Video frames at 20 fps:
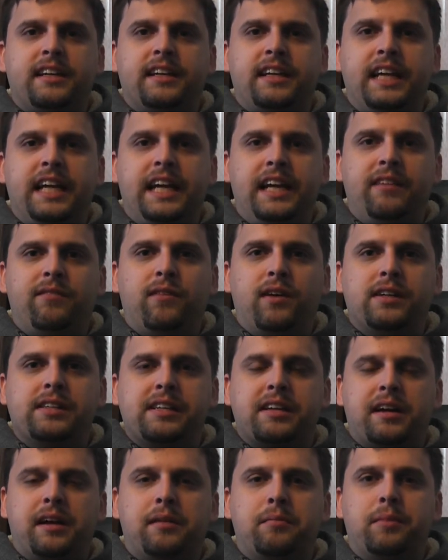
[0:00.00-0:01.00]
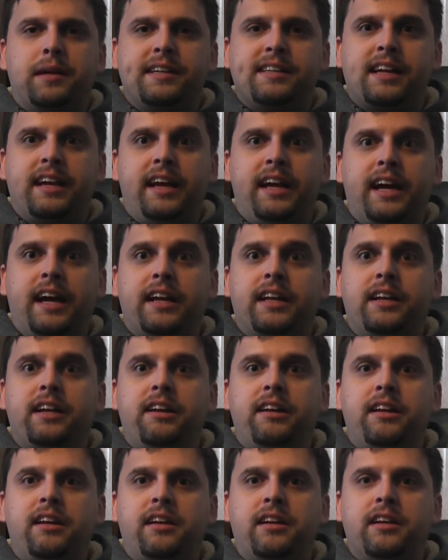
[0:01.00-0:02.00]
he was busy
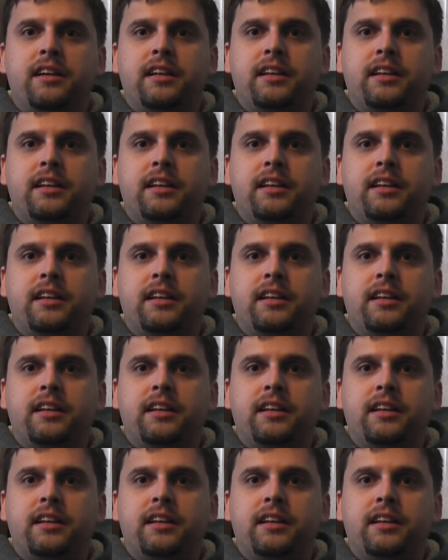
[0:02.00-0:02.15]
editing